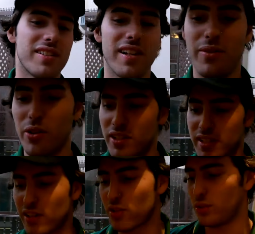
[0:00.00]
let's see what
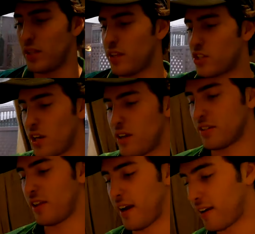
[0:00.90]
this actual leather chair
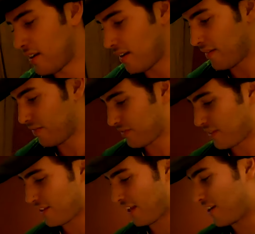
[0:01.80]
is like.
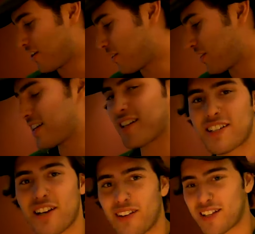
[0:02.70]
That you can already
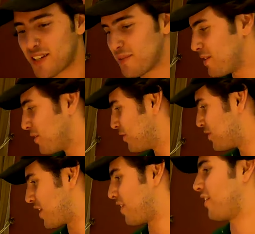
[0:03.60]
just tell that's going to be a
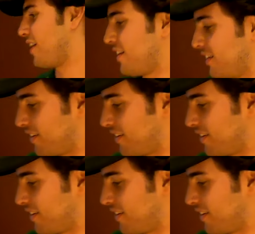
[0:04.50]
good chair, right?